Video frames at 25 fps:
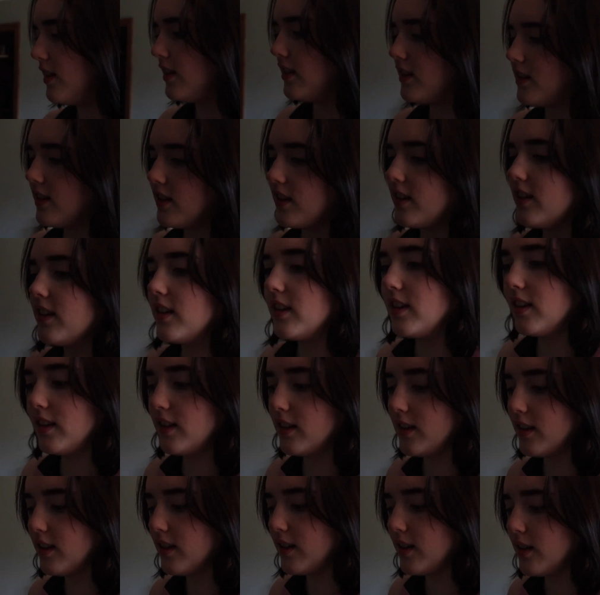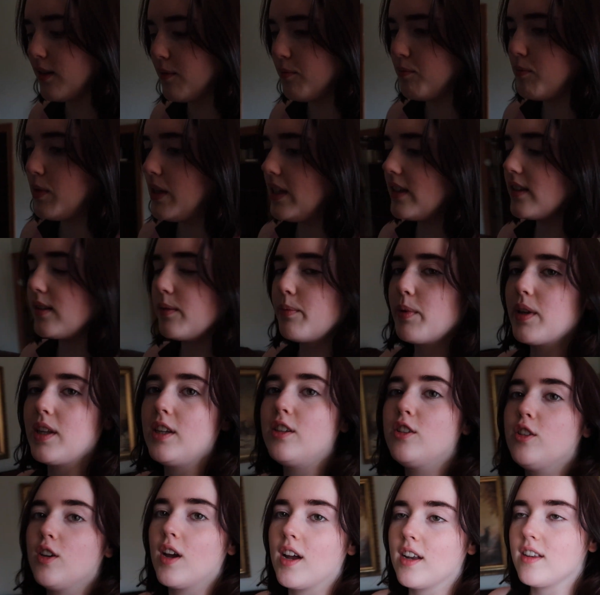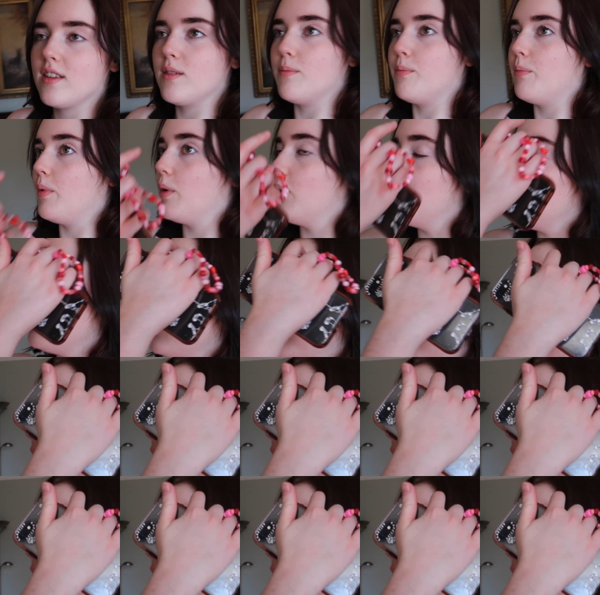that the pizza place you had to book...